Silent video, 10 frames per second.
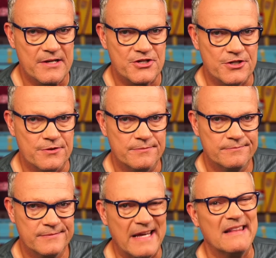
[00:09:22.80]
issue.
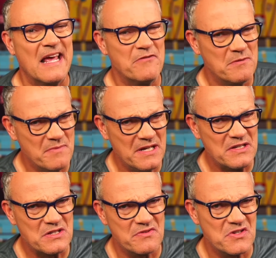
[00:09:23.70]
11
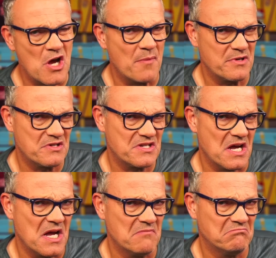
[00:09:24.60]
minutes of stoppage
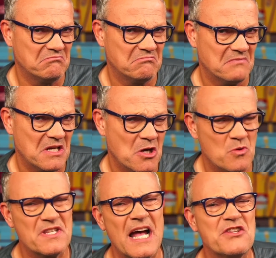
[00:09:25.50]
time.
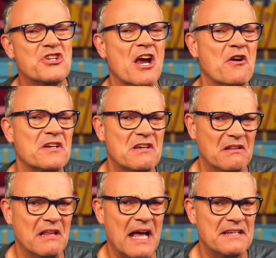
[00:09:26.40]
Was that Jarred
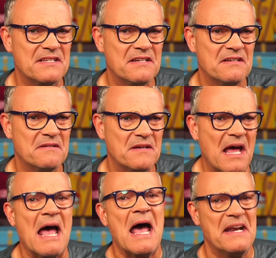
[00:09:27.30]
Gillett
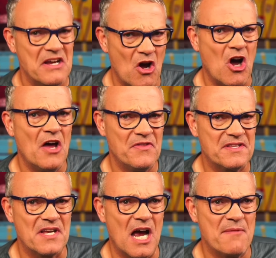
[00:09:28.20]
adding on the
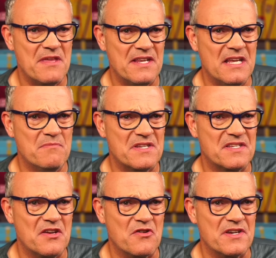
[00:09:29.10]
time that he
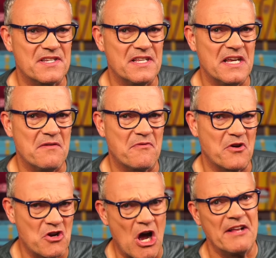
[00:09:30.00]
mysteriously
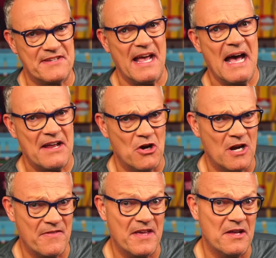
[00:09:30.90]
forgot to add
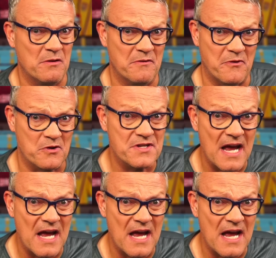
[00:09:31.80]
on at the end of the first